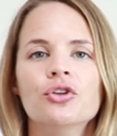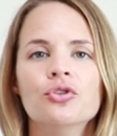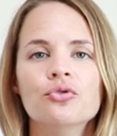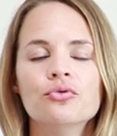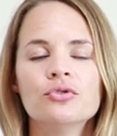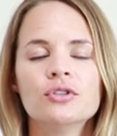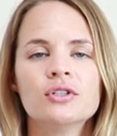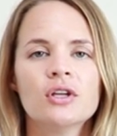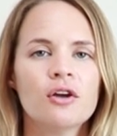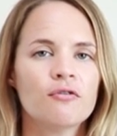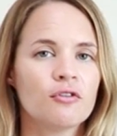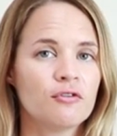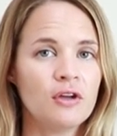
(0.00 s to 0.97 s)
used
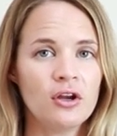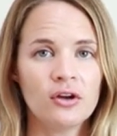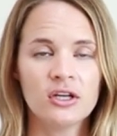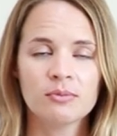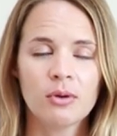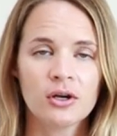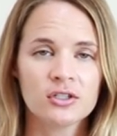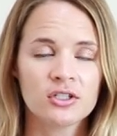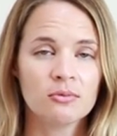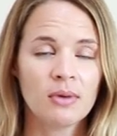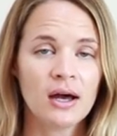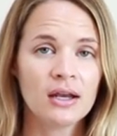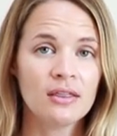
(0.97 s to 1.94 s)
for various parts of
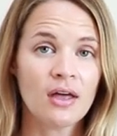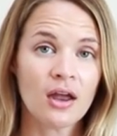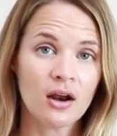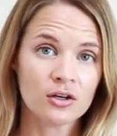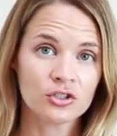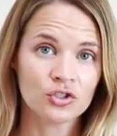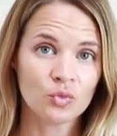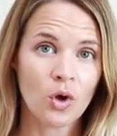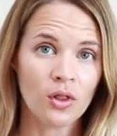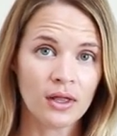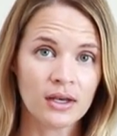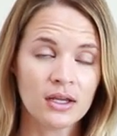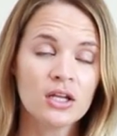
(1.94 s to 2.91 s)
the body that are
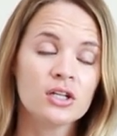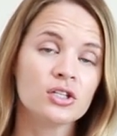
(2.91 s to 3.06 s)
swollen.